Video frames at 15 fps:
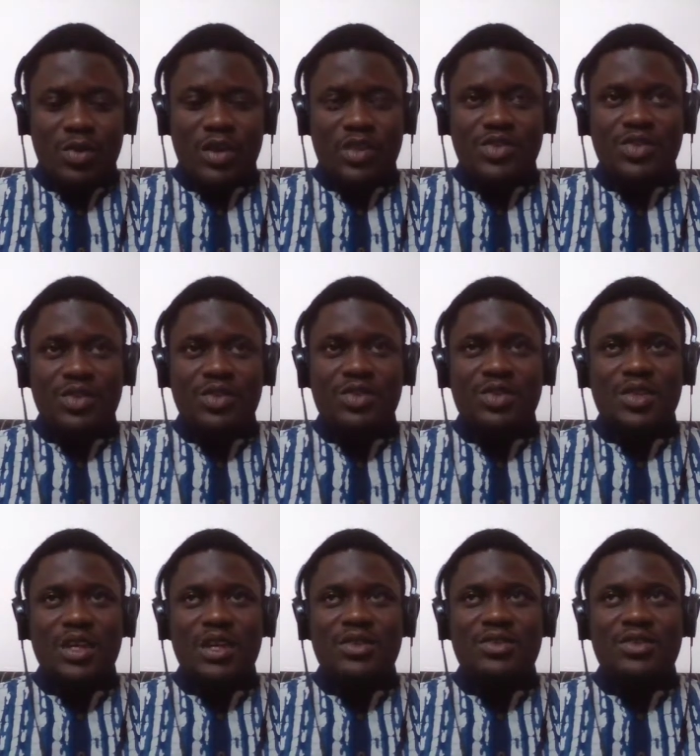
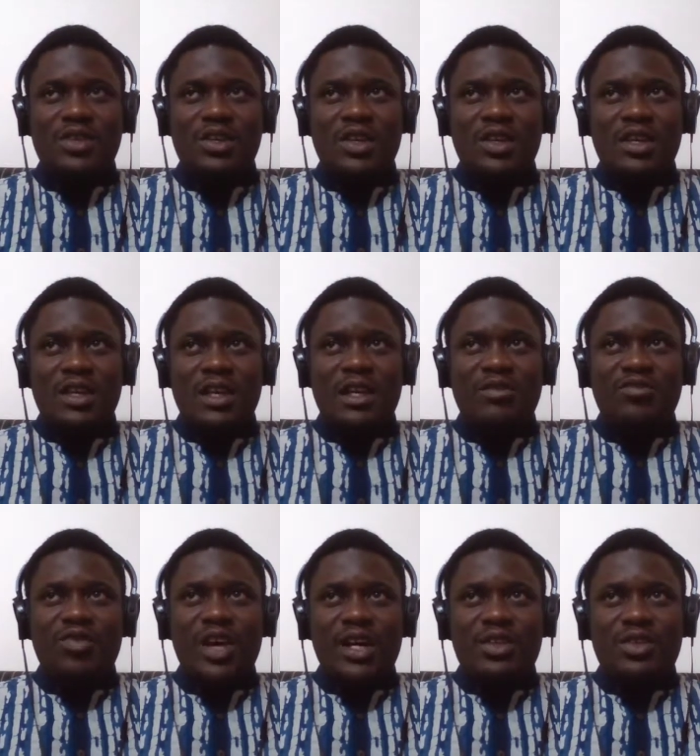questions that
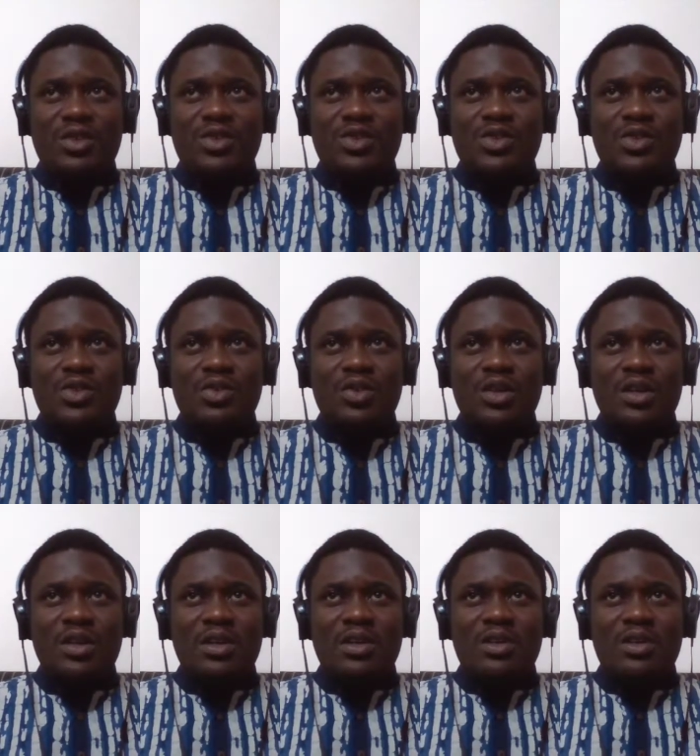invite us to